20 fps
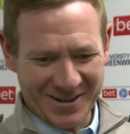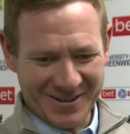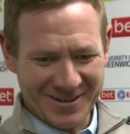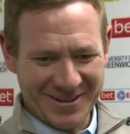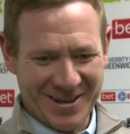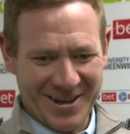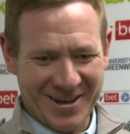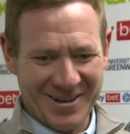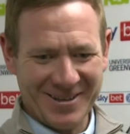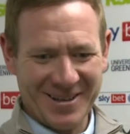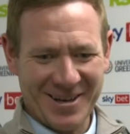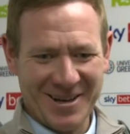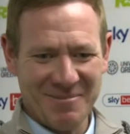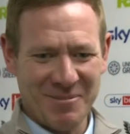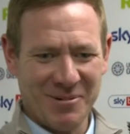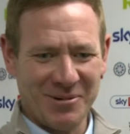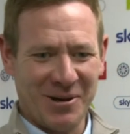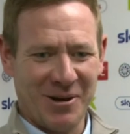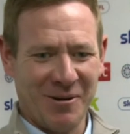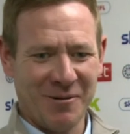
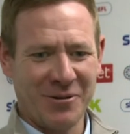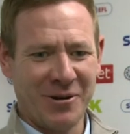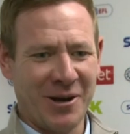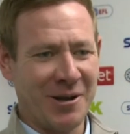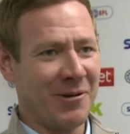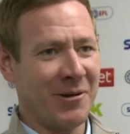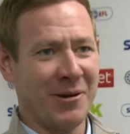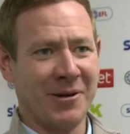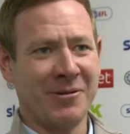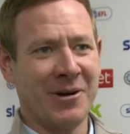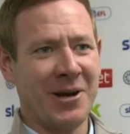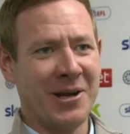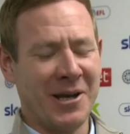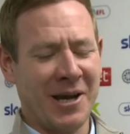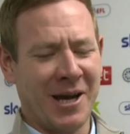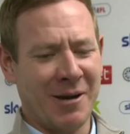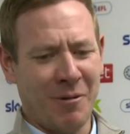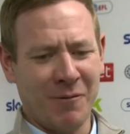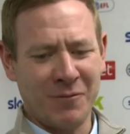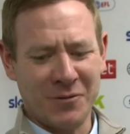But no, great
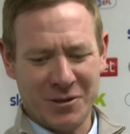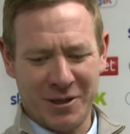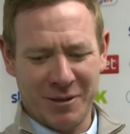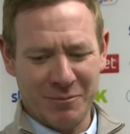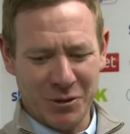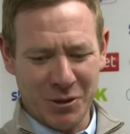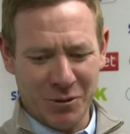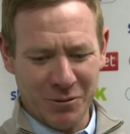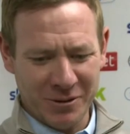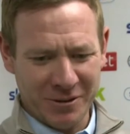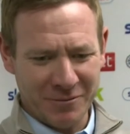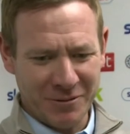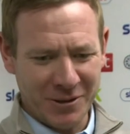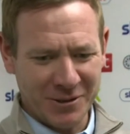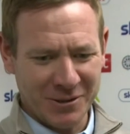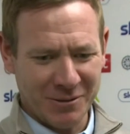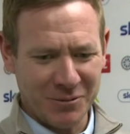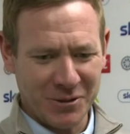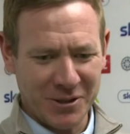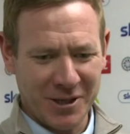guy. I'm obviously, I'm joking. The
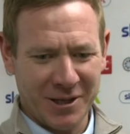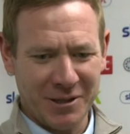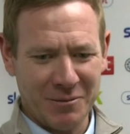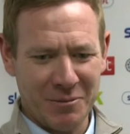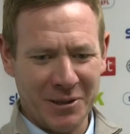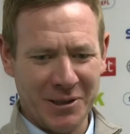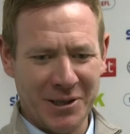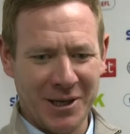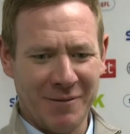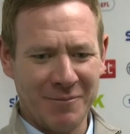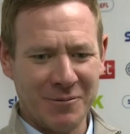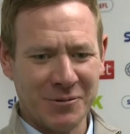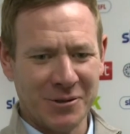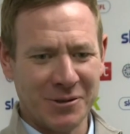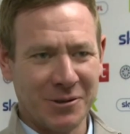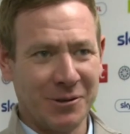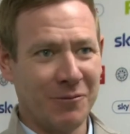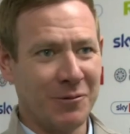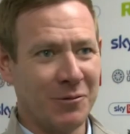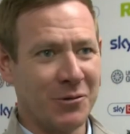reason I'm taking the mickey out of him is
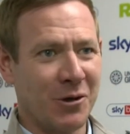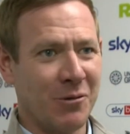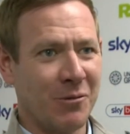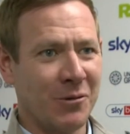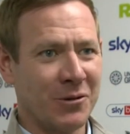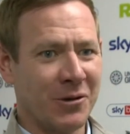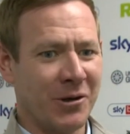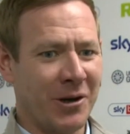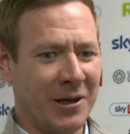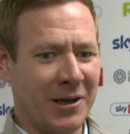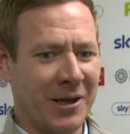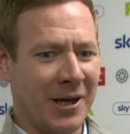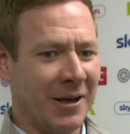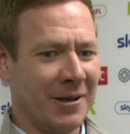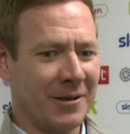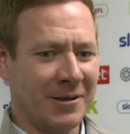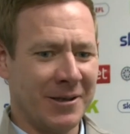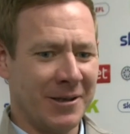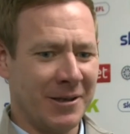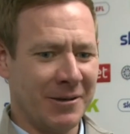because I love him so much. Great
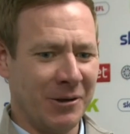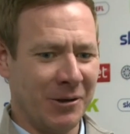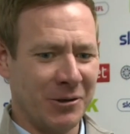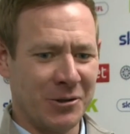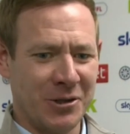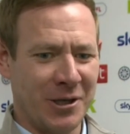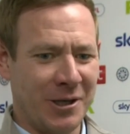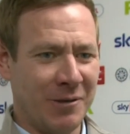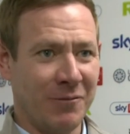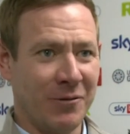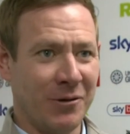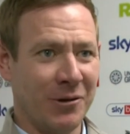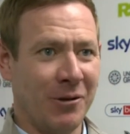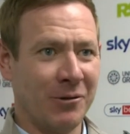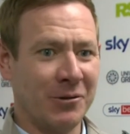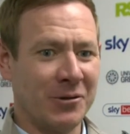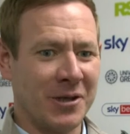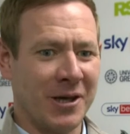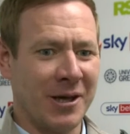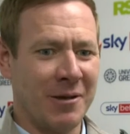guy. Not seen him for a
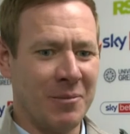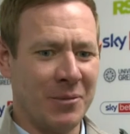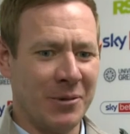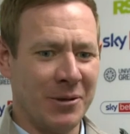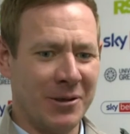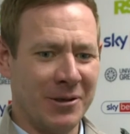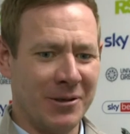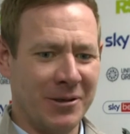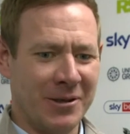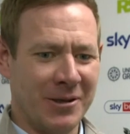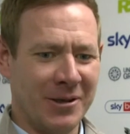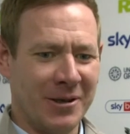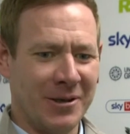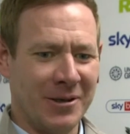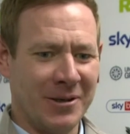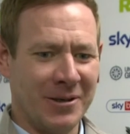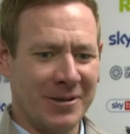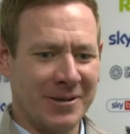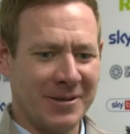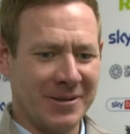long time. And
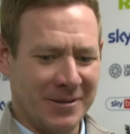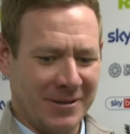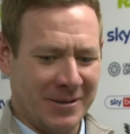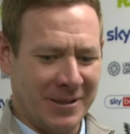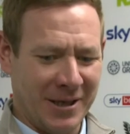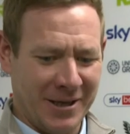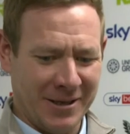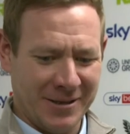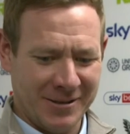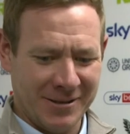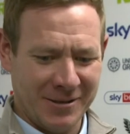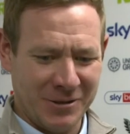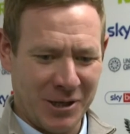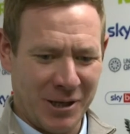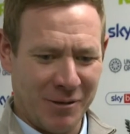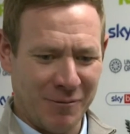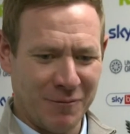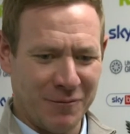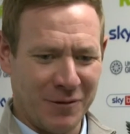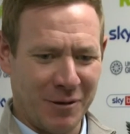the
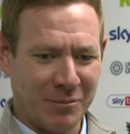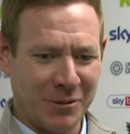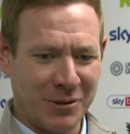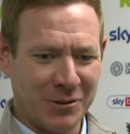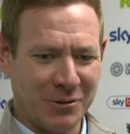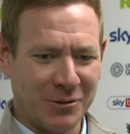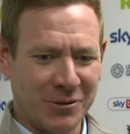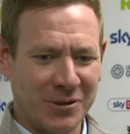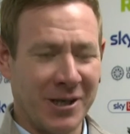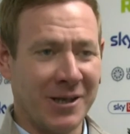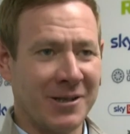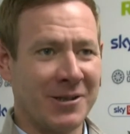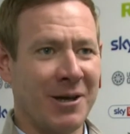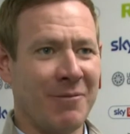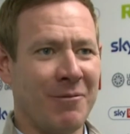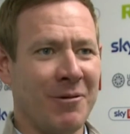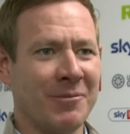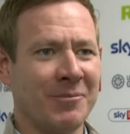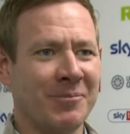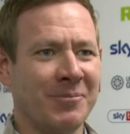Charlton family, it's good to get
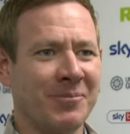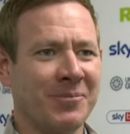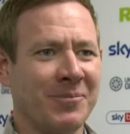together.